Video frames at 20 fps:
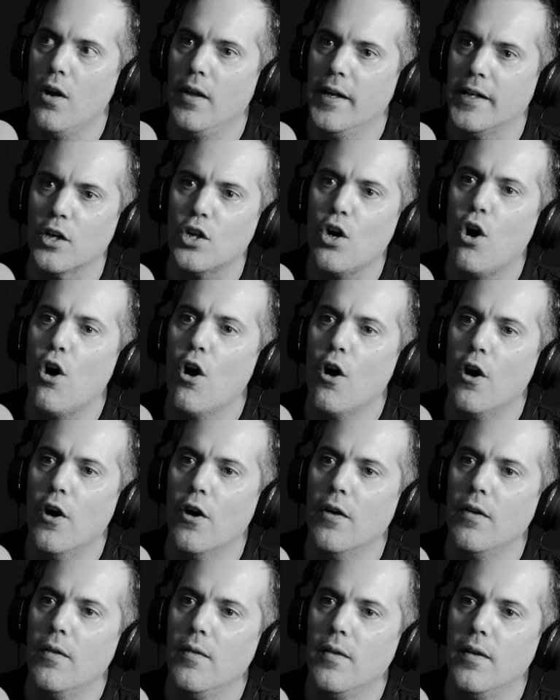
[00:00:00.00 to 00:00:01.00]
a car
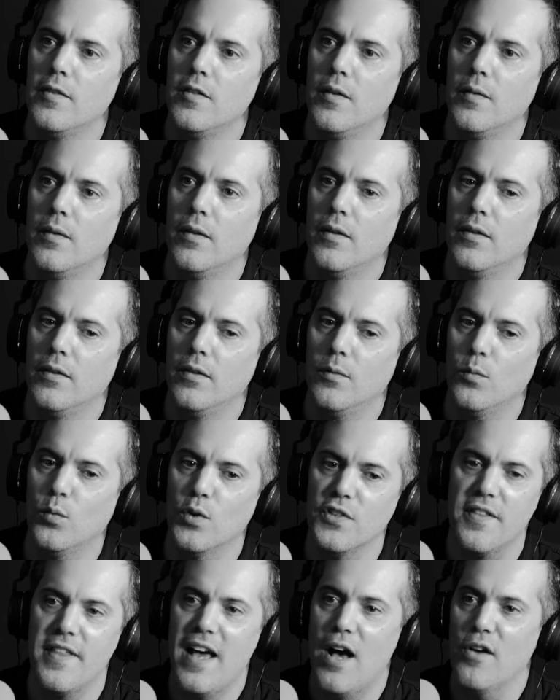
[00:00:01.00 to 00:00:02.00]
was
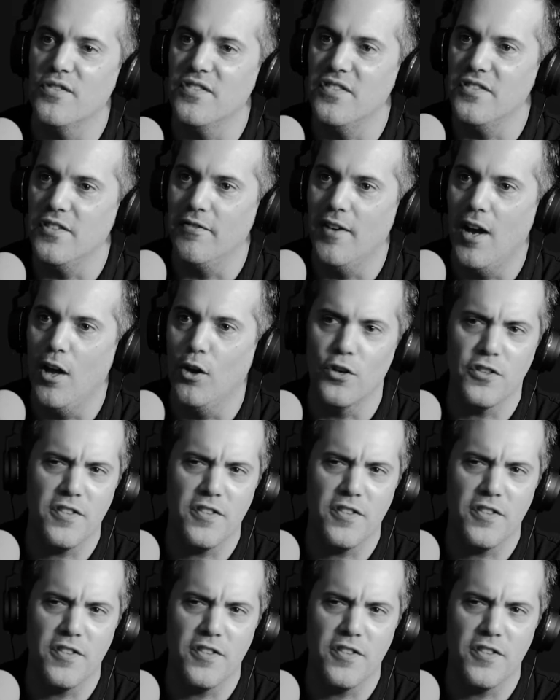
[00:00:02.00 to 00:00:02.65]
thousands of dollars,